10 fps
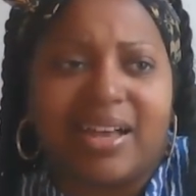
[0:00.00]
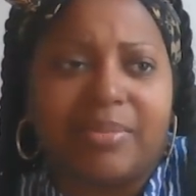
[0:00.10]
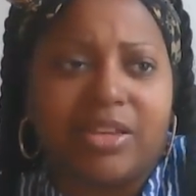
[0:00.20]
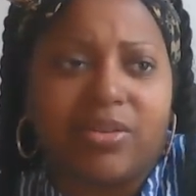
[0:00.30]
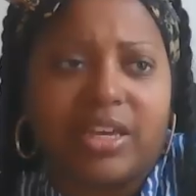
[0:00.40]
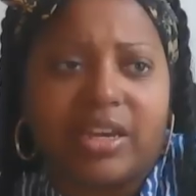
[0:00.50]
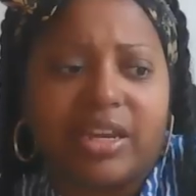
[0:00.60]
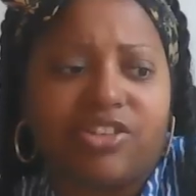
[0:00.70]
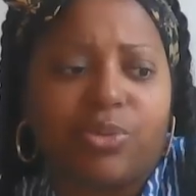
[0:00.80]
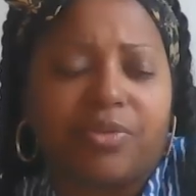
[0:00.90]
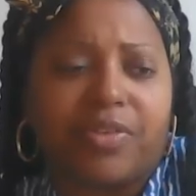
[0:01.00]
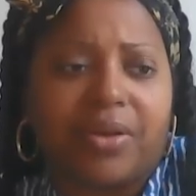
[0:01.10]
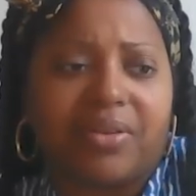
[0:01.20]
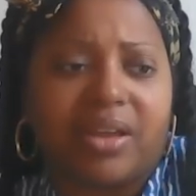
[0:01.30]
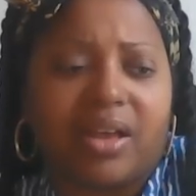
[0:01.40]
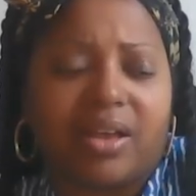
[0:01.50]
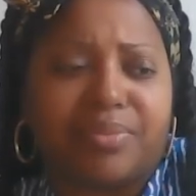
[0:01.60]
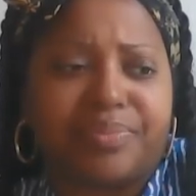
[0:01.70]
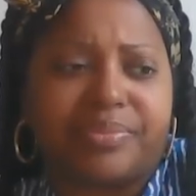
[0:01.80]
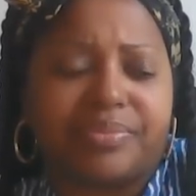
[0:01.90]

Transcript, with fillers: I mean, you get into a very um